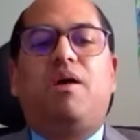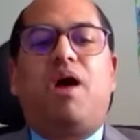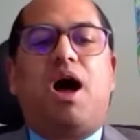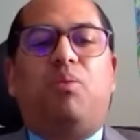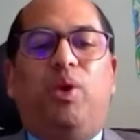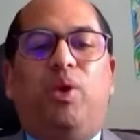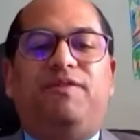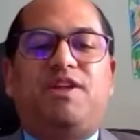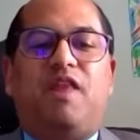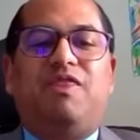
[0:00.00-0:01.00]

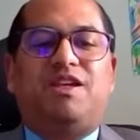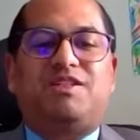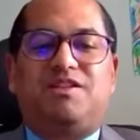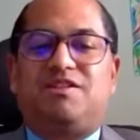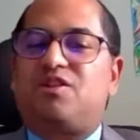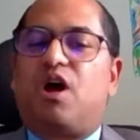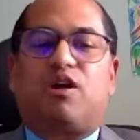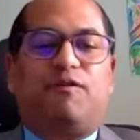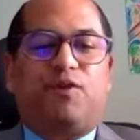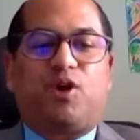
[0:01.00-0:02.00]
We've done this. This is not
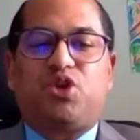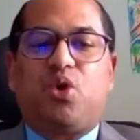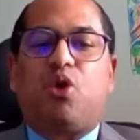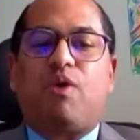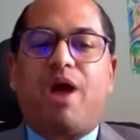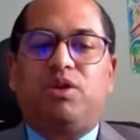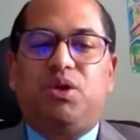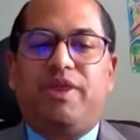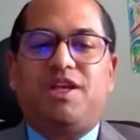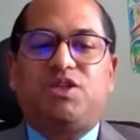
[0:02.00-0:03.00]
our first go around
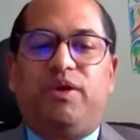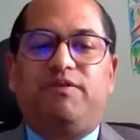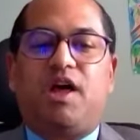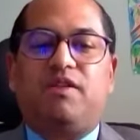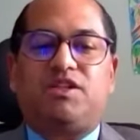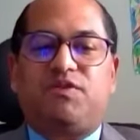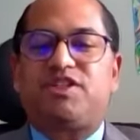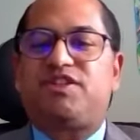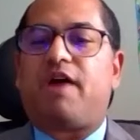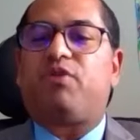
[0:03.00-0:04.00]
doing this. We've done this for
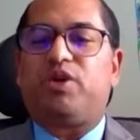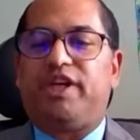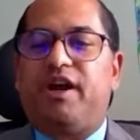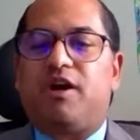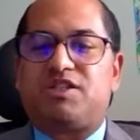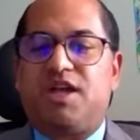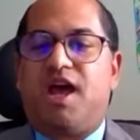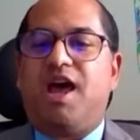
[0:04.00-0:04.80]
several years.